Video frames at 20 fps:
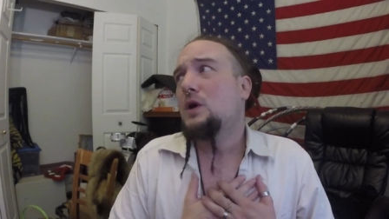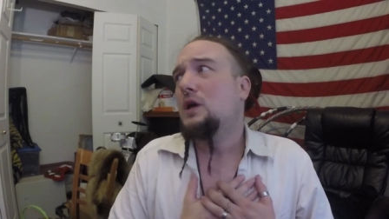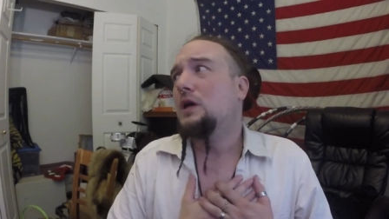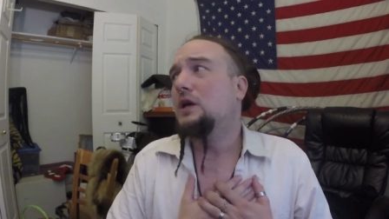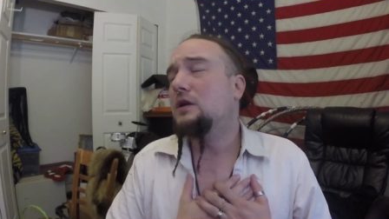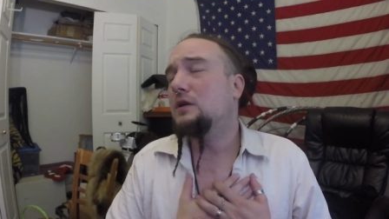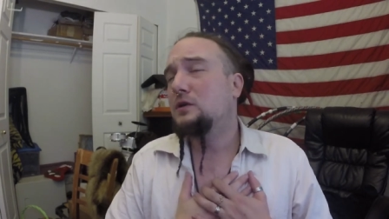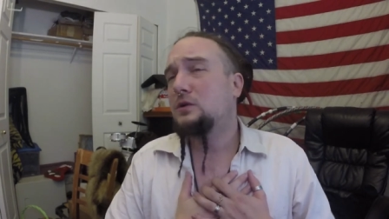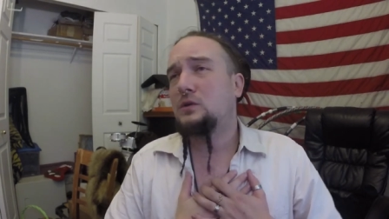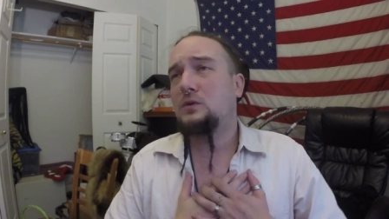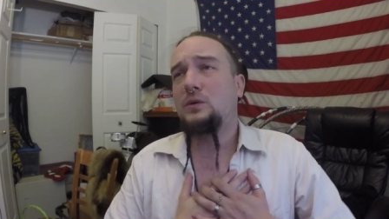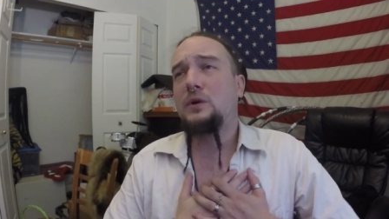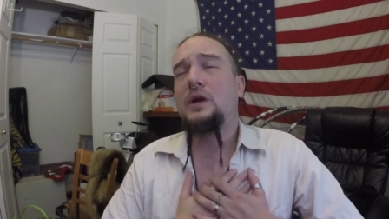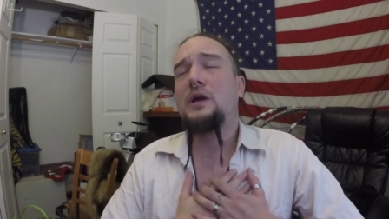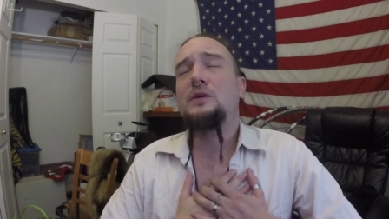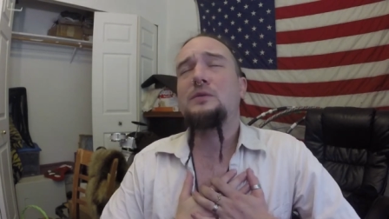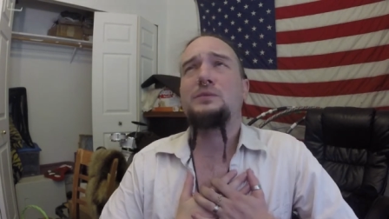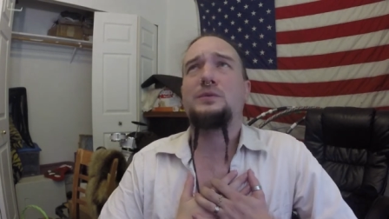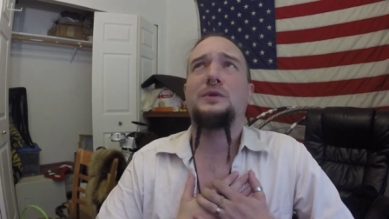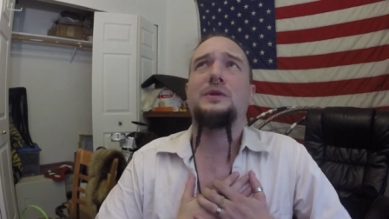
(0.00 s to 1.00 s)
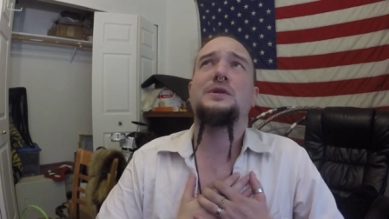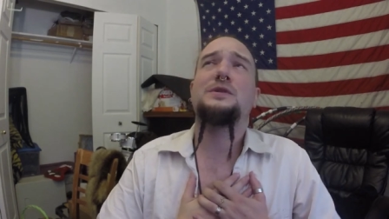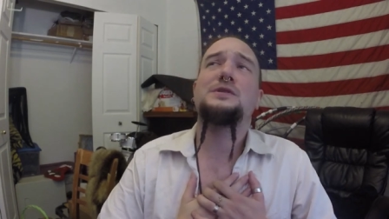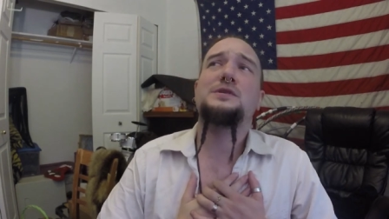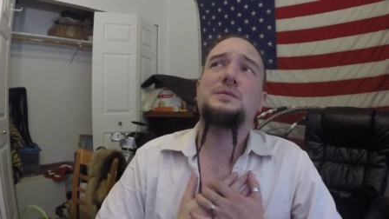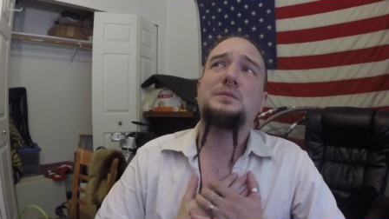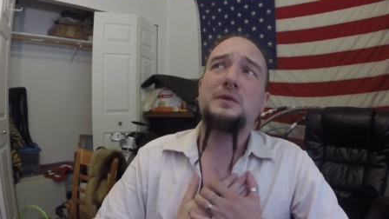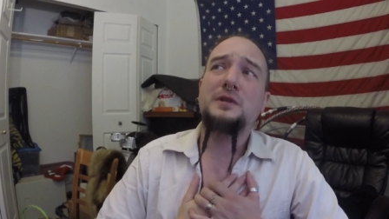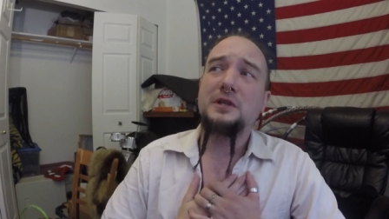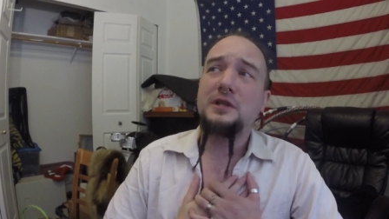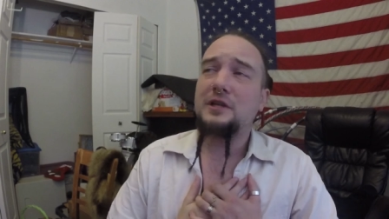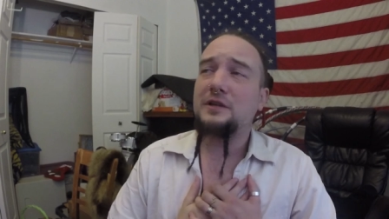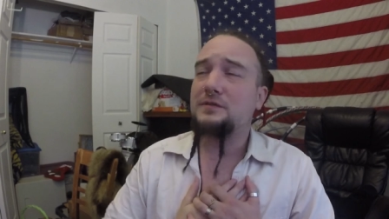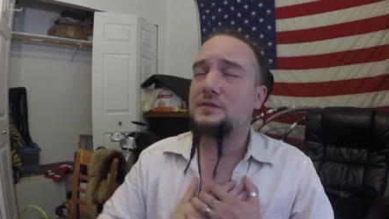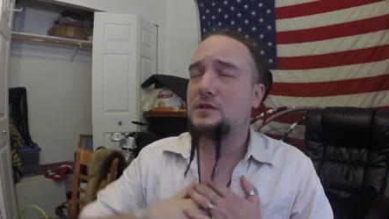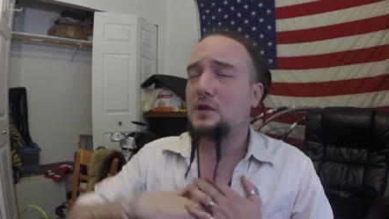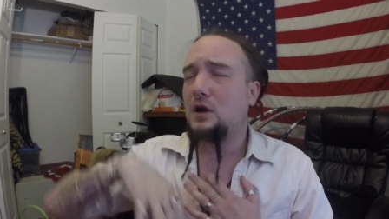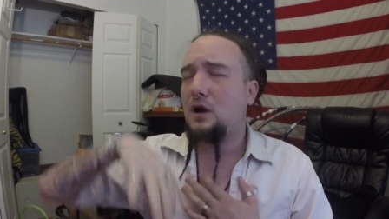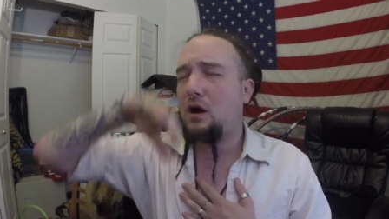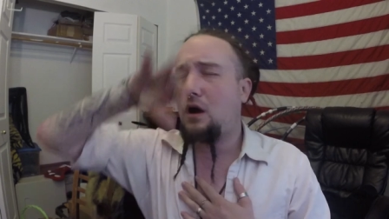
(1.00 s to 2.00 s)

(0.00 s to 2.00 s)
ingrained religious beliefs.